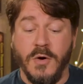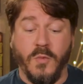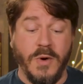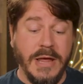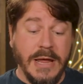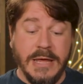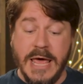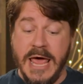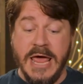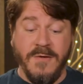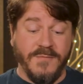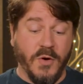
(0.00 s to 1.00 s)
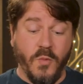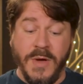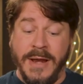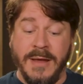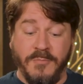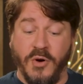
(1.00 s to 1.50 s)
we gave the
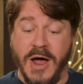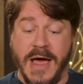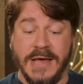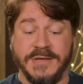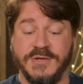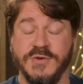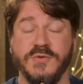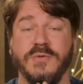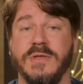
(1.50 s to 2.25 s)
winning prize to